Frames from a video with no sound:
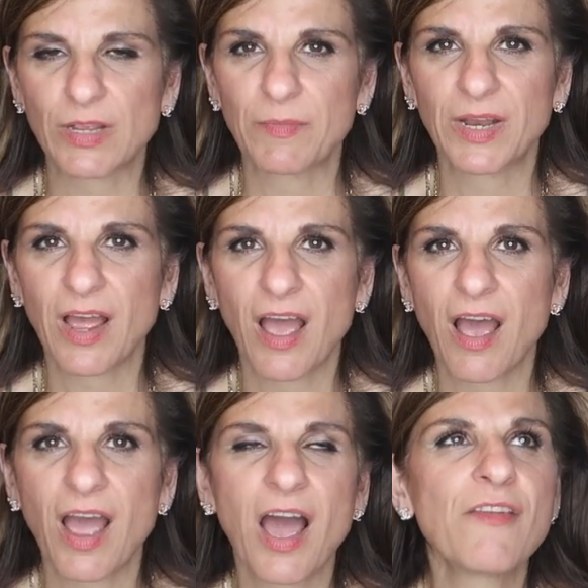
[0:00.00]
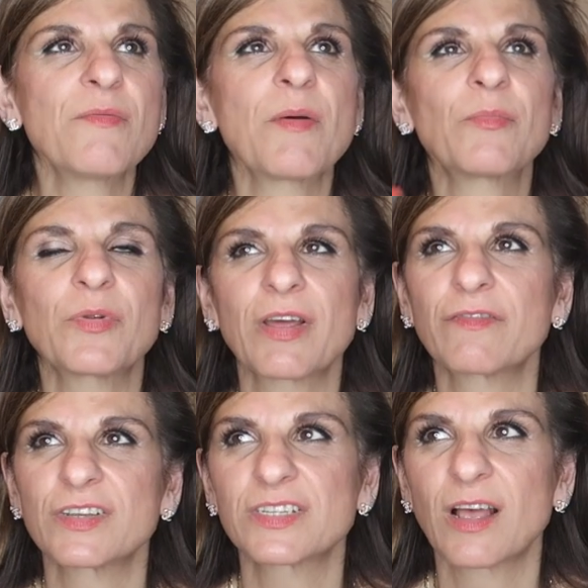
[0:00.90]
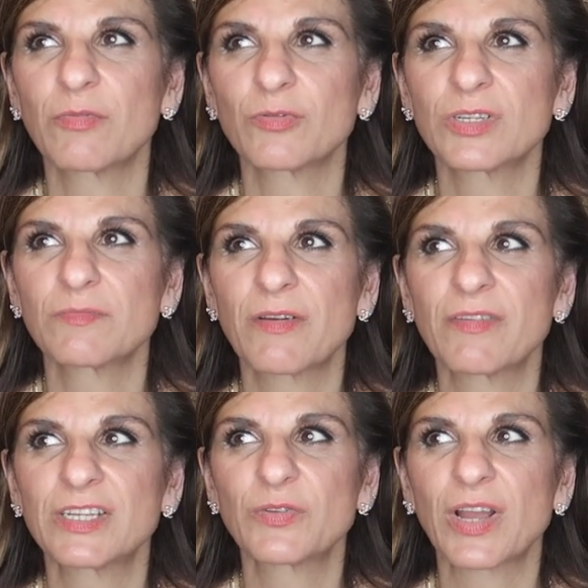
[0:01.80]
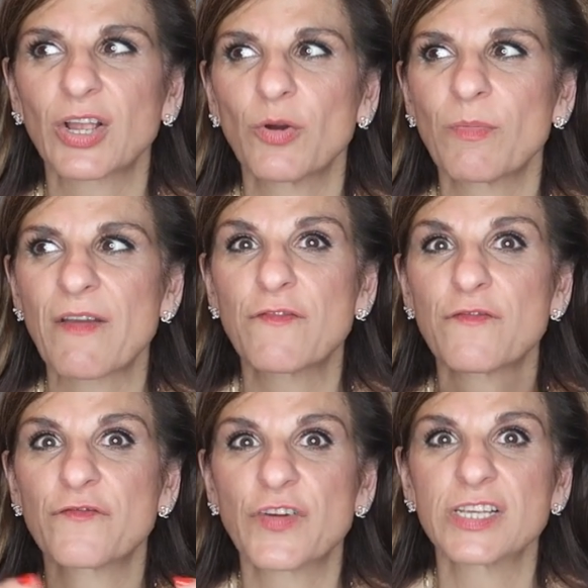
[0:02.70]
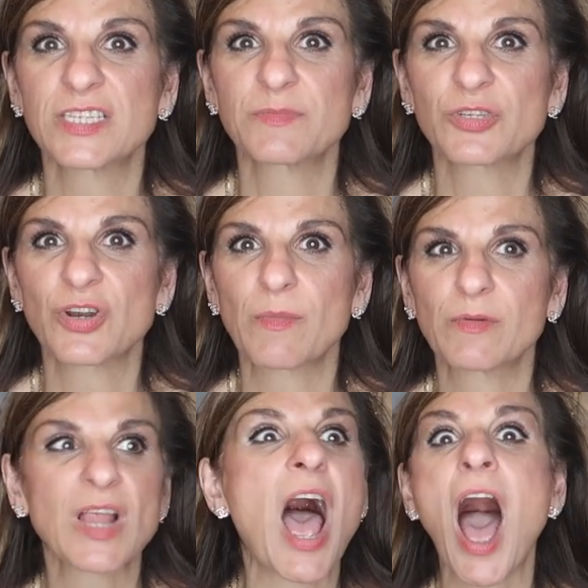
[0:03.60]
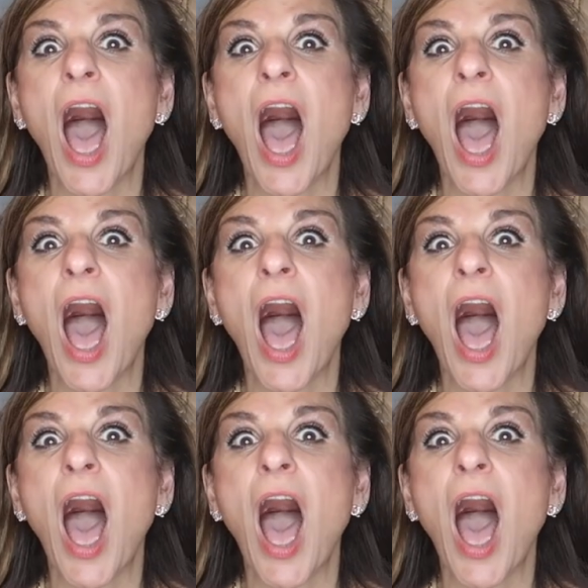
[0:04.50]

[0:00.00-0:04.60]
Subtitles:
I mean, I remember when I first uploaded my video and I got my first subscriber, I was like,